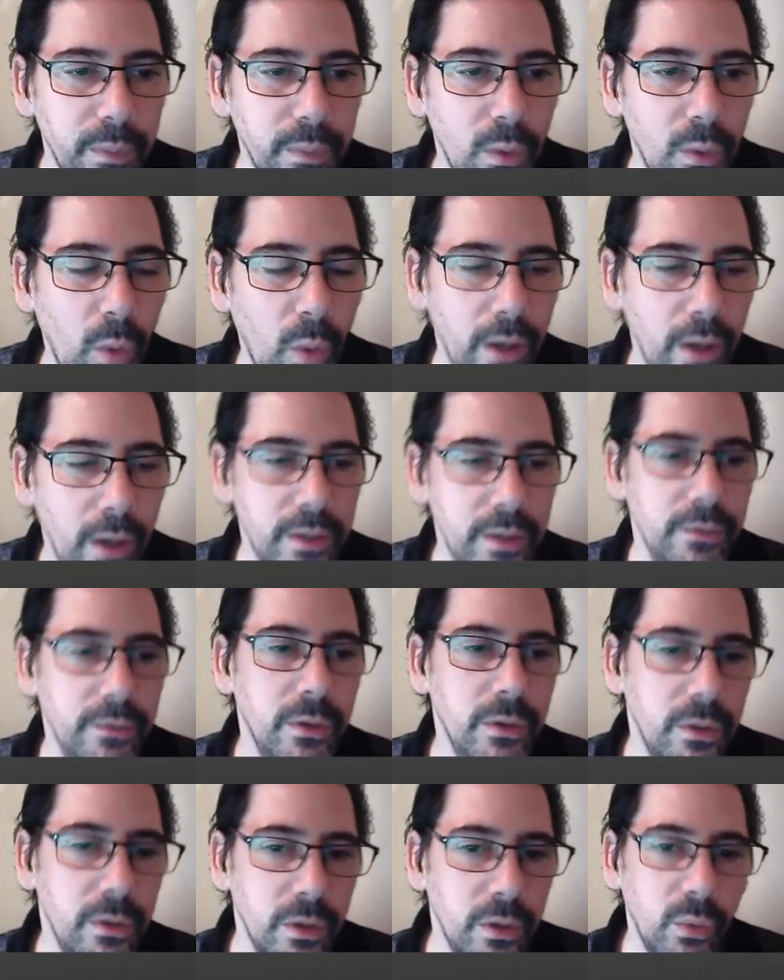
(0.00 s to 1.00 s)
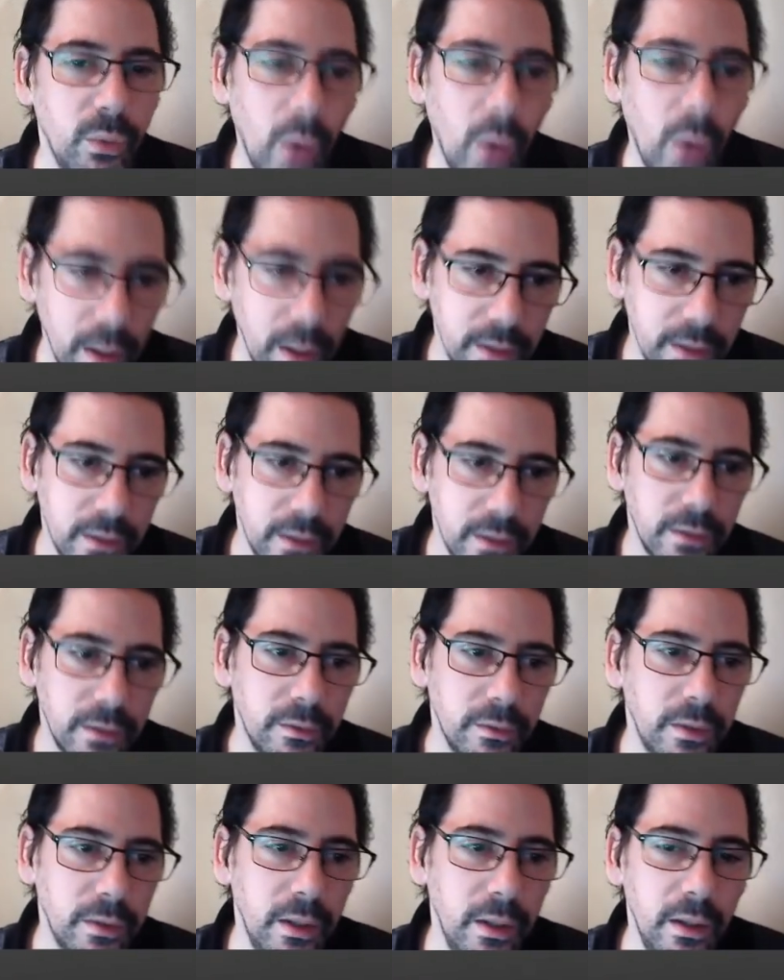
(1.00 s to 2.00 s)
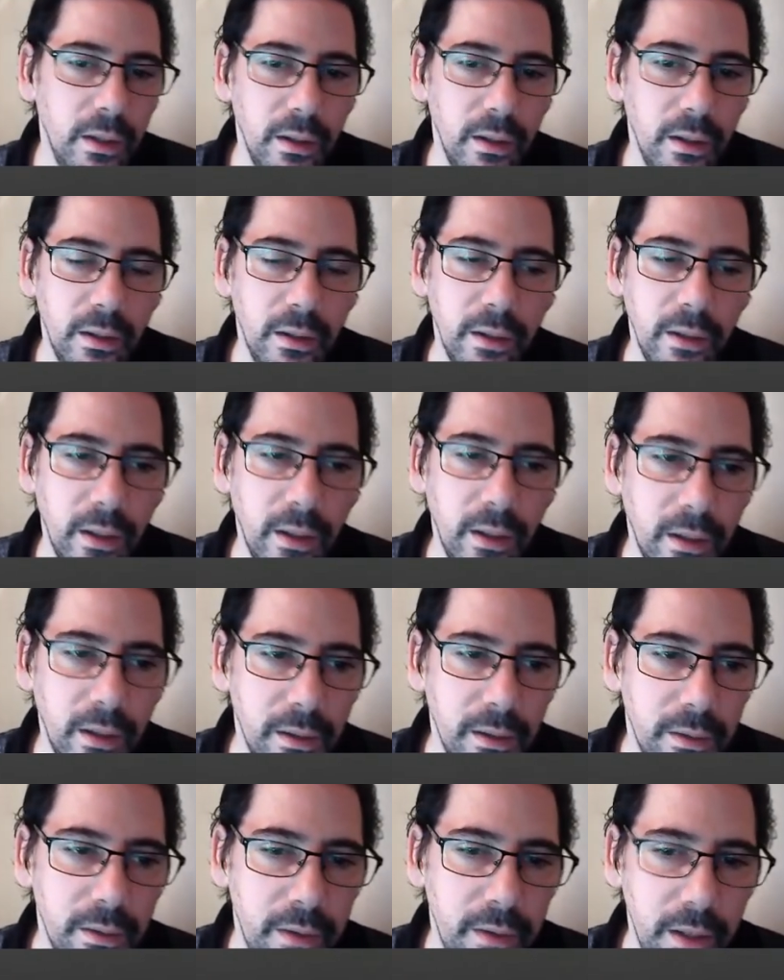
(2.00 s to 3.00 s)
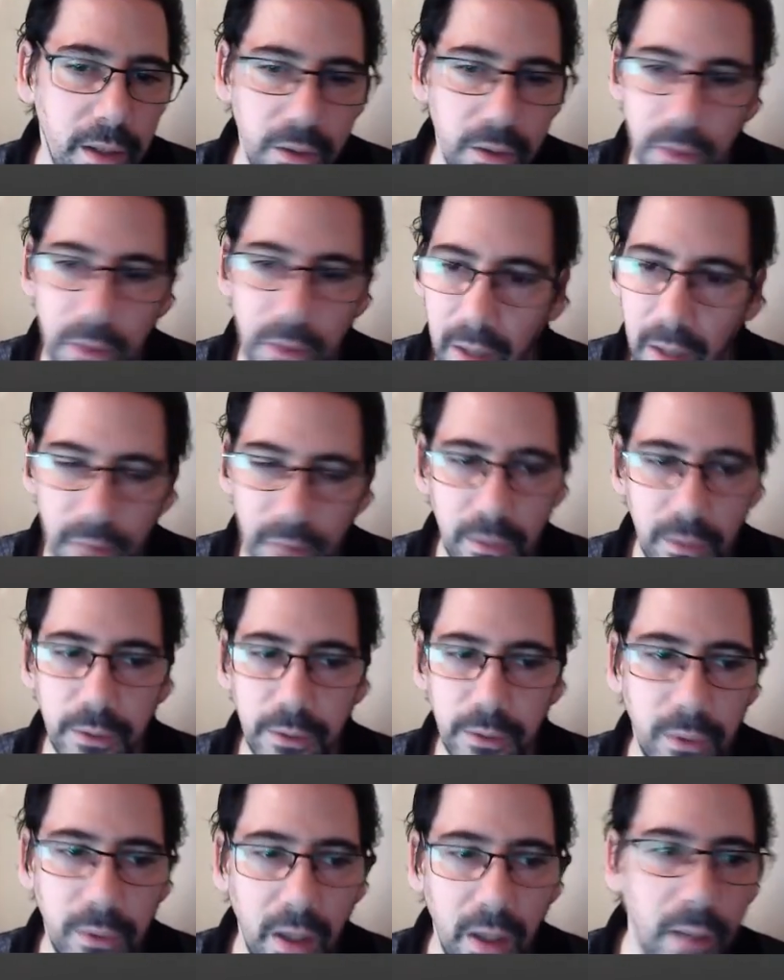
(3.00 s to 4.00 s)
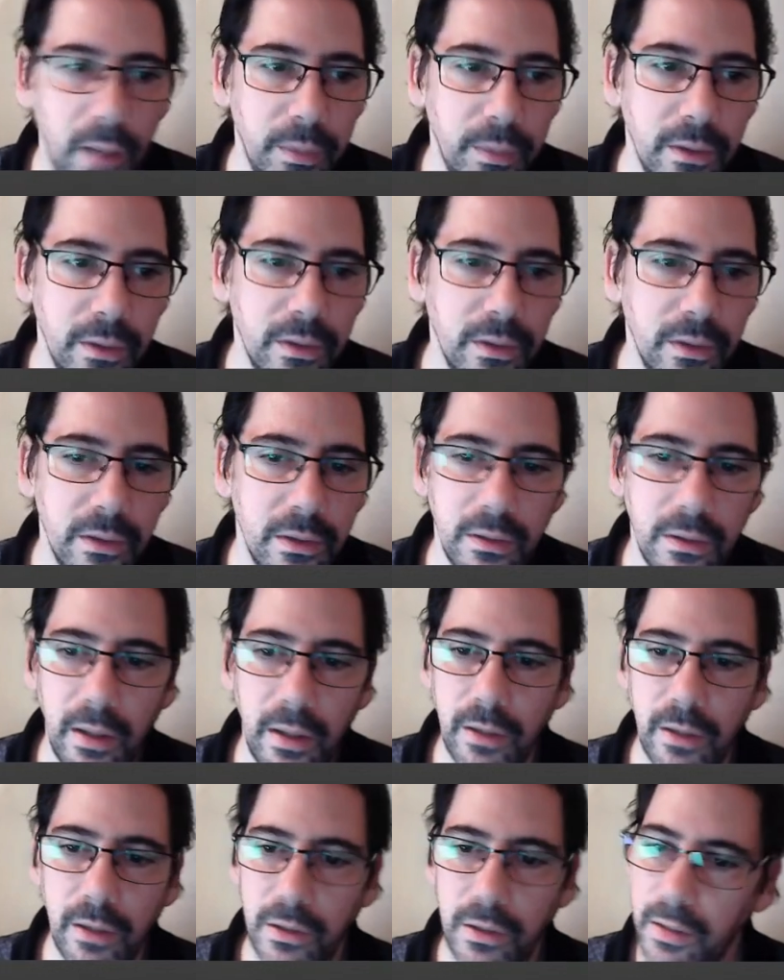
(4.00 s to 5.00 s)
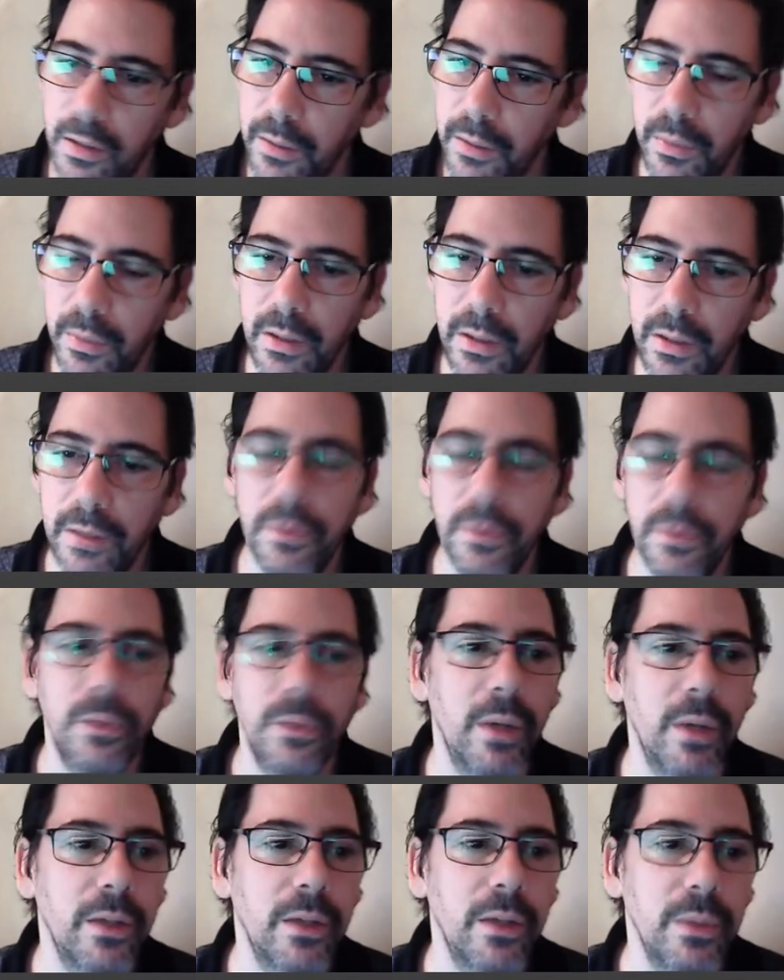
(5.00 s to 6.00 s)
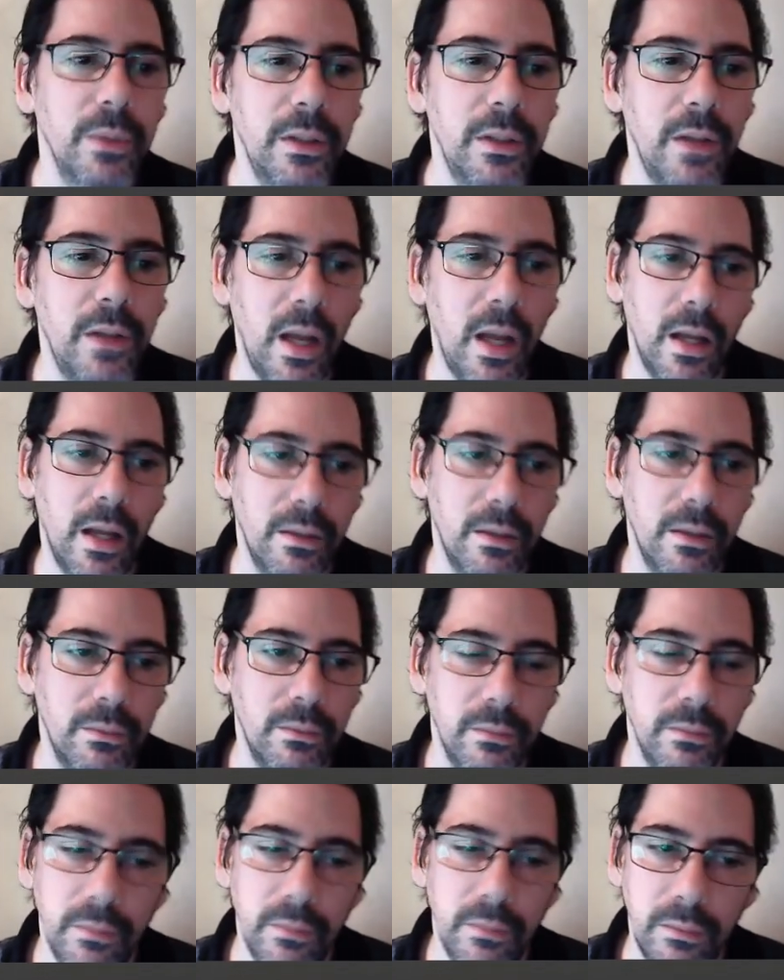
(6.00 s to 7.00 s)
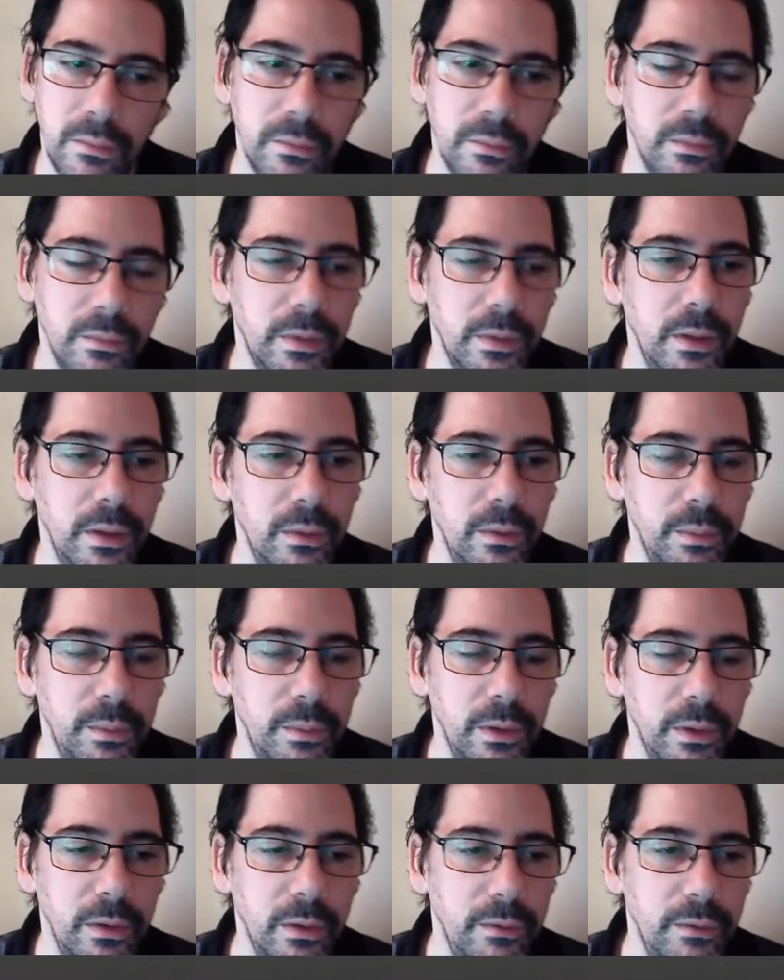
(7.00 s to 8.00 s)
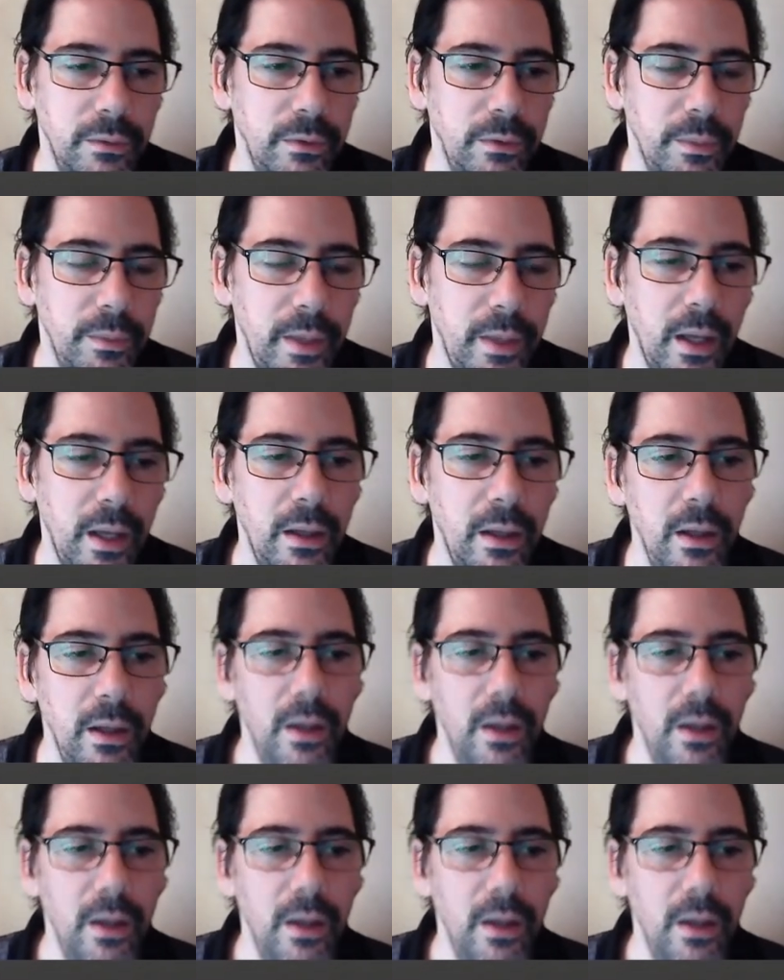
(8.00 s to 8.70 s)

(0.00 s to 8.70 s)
Whereas if you're using relative, then you could have multiple copies, because they could just each be in different directories, and be good from that.